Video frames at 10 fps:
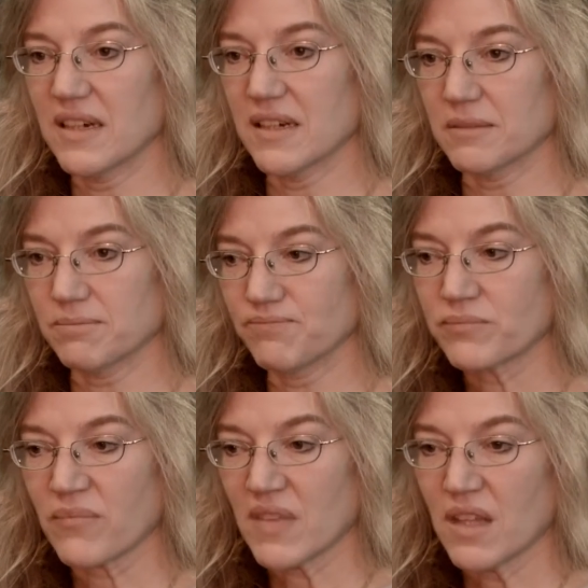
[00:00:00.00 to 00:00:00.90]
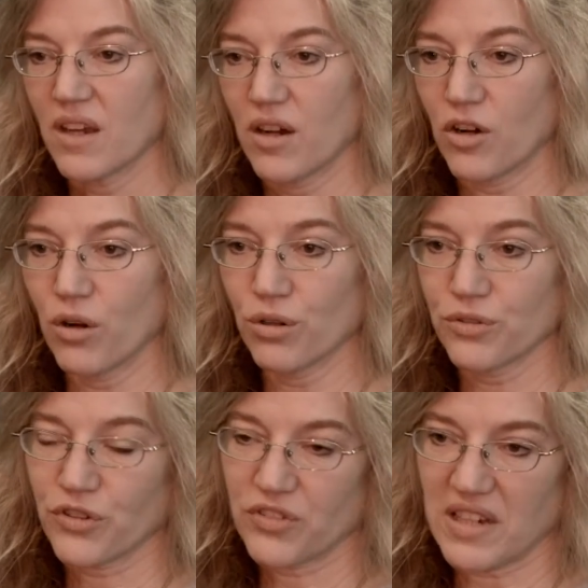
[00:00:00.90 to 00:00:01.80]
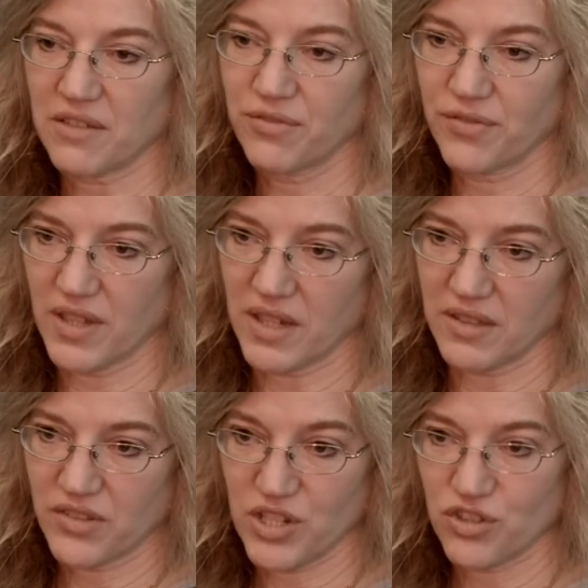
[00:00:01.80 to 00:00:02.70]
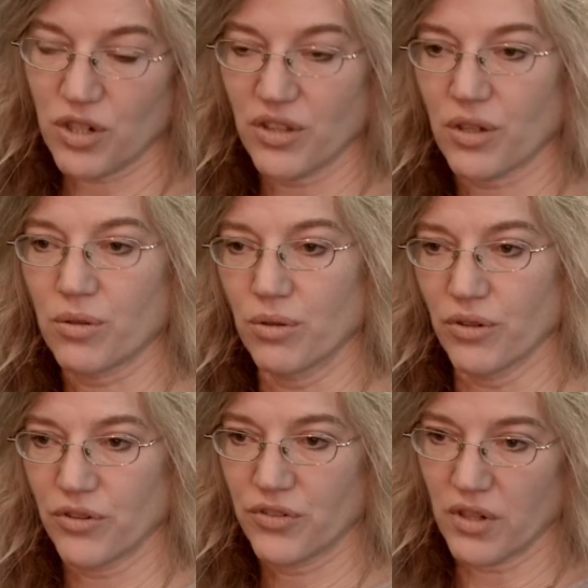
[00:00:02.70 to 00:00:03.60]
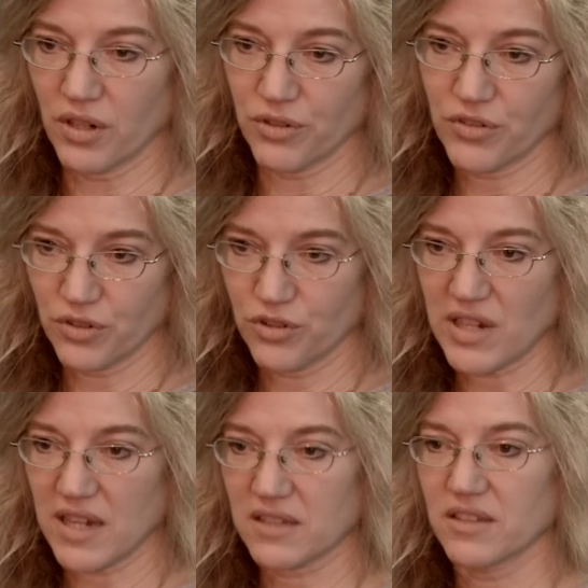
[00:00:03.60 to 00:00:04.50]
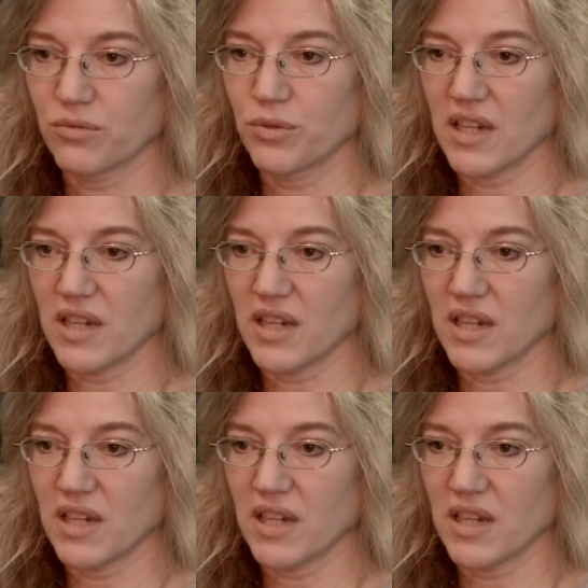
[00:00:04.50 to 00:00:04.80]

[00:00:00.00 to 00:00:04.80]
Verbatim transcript: Um, all the staff that teach on the course are research active.